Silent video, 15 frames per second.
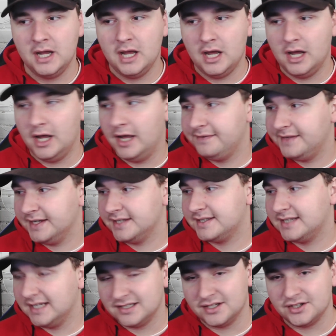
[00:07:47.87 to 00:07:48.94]
this
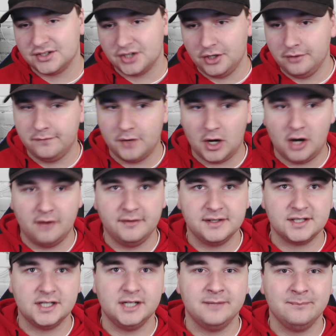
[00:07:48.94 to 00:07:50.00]
season so far is
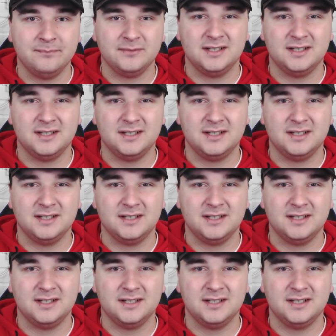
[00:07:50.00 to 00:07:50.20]
that